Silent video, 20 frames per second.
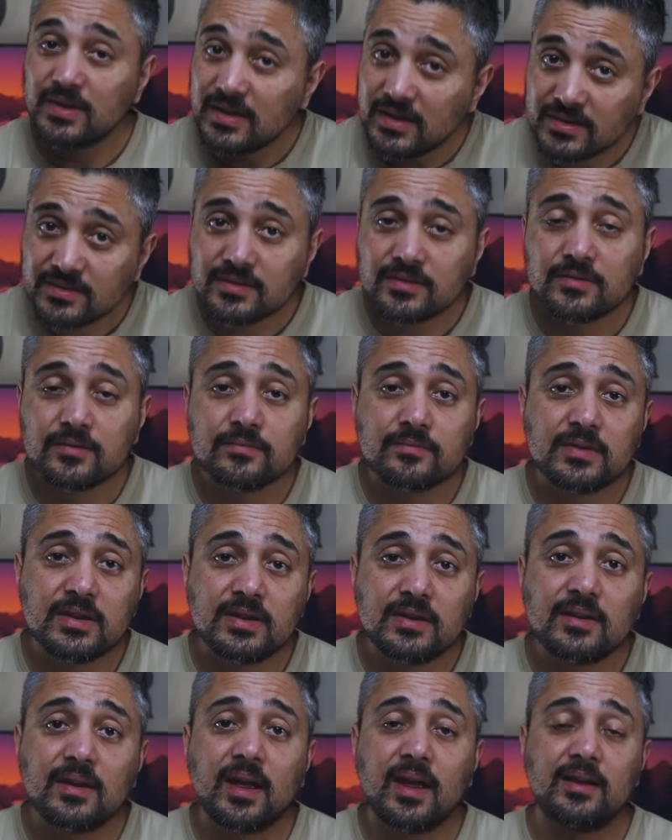easy to
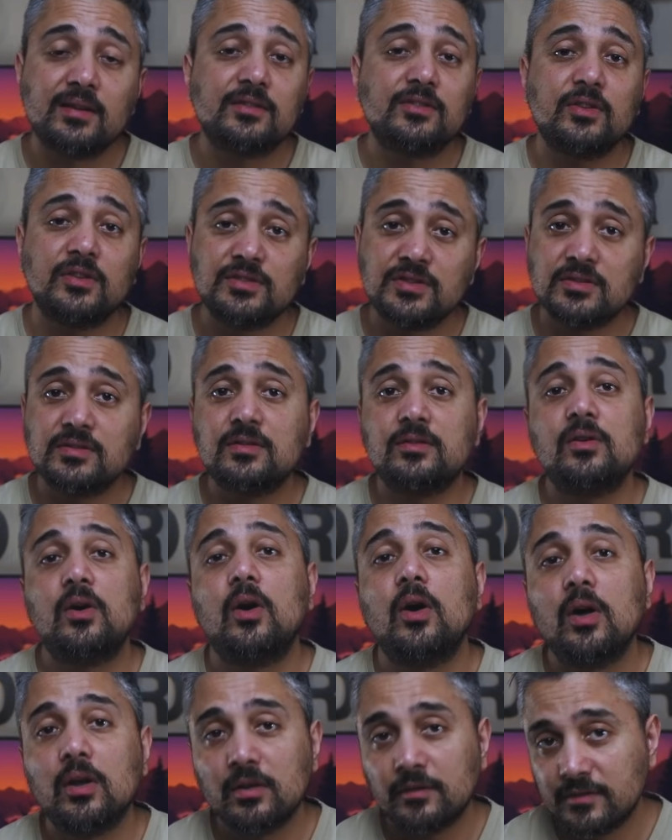read and touches on
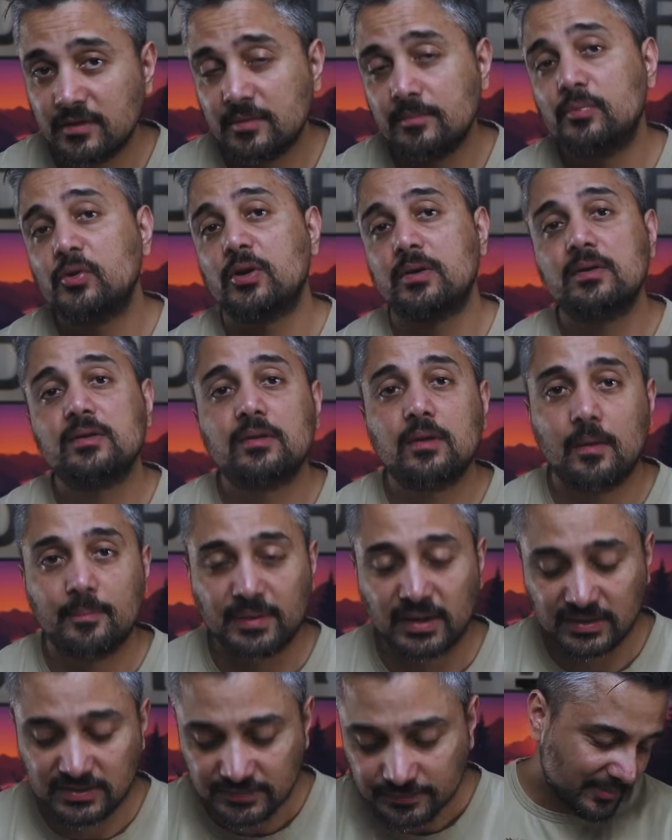all of the important
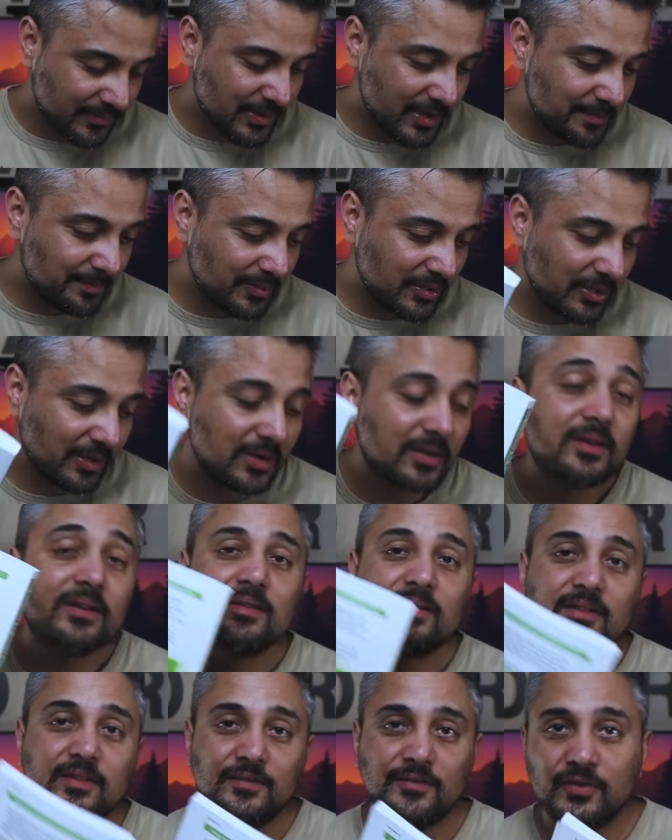topics. Great book.
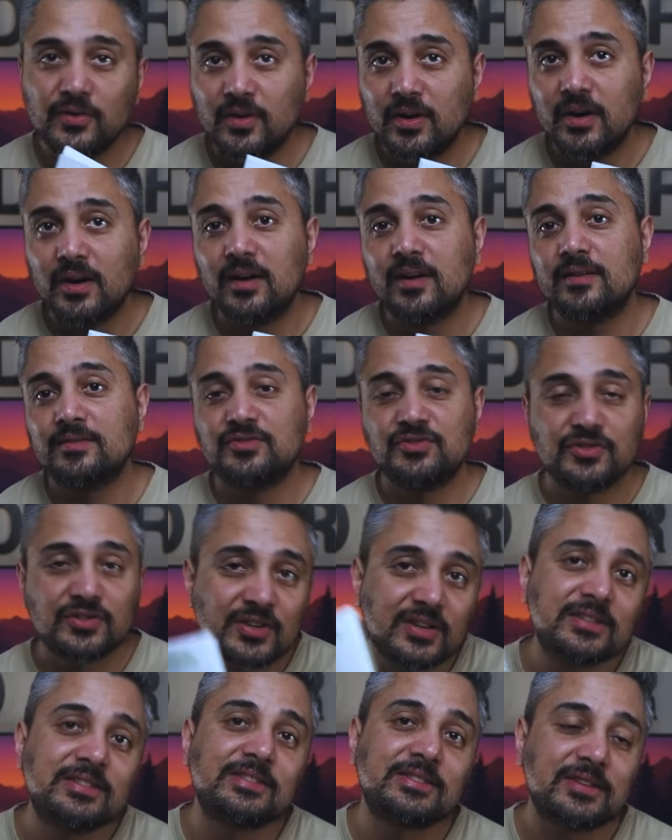If you are
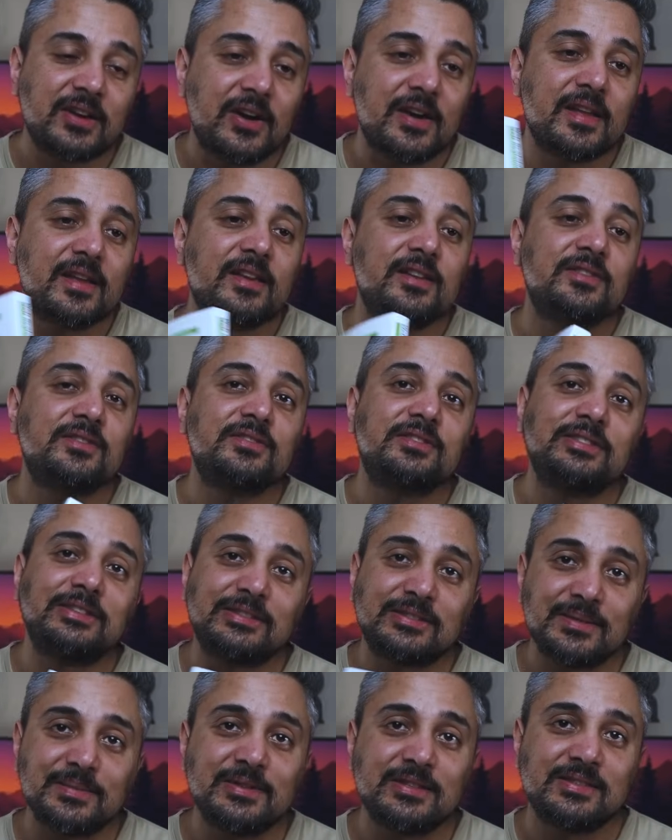just starting into
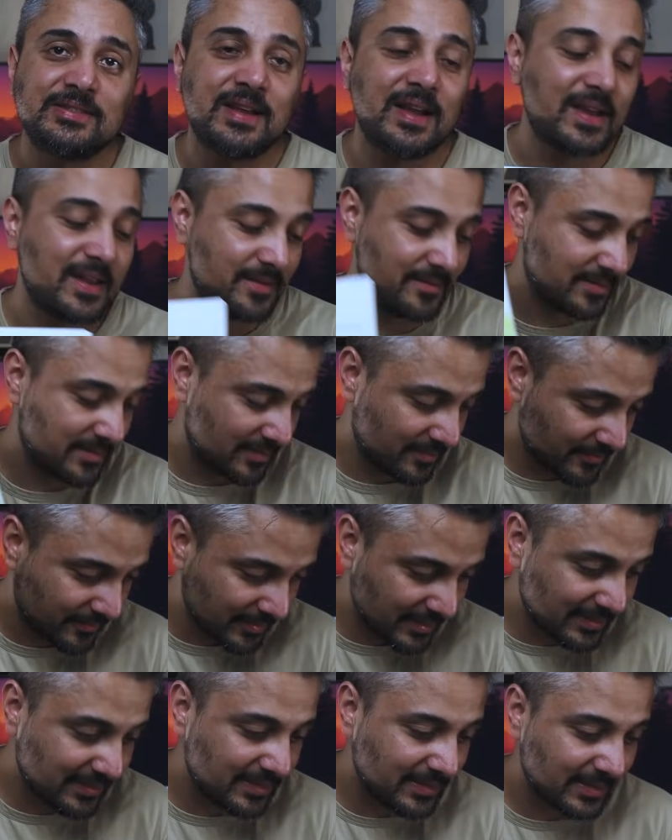system design,
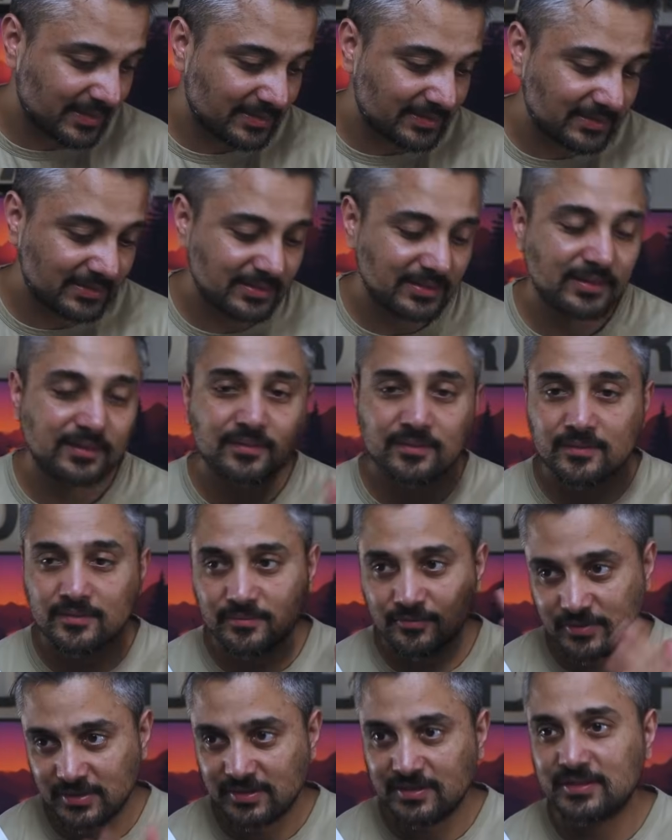read this.
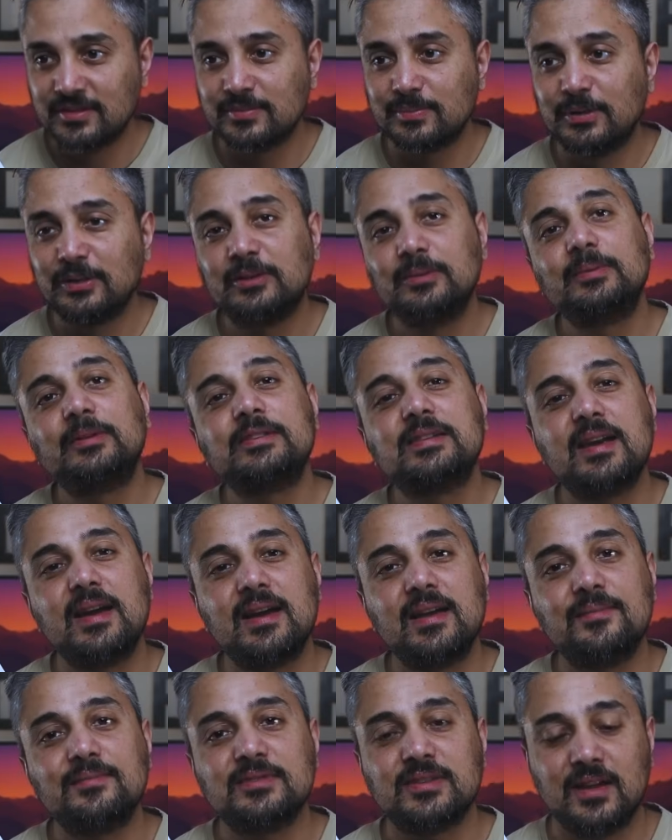Read this multiple
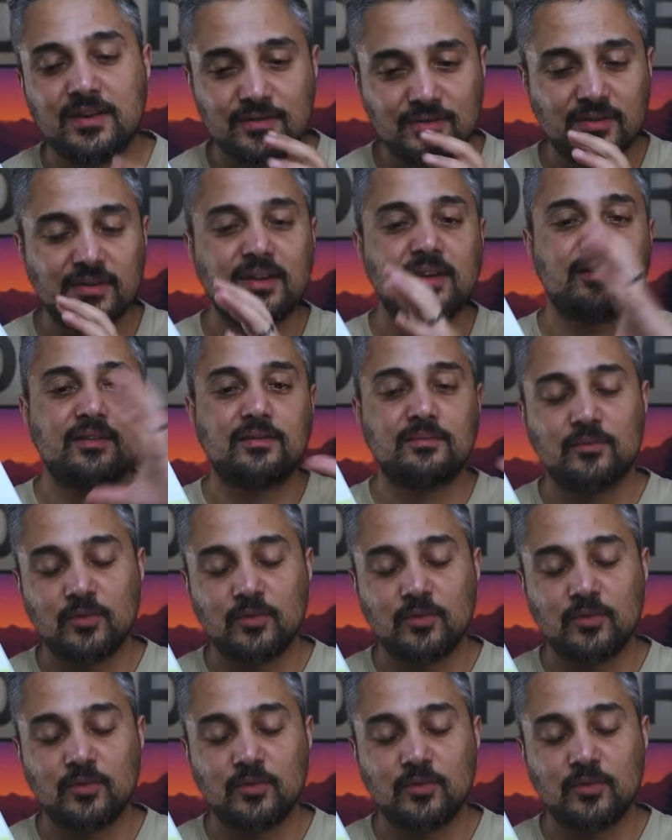times and you'll get an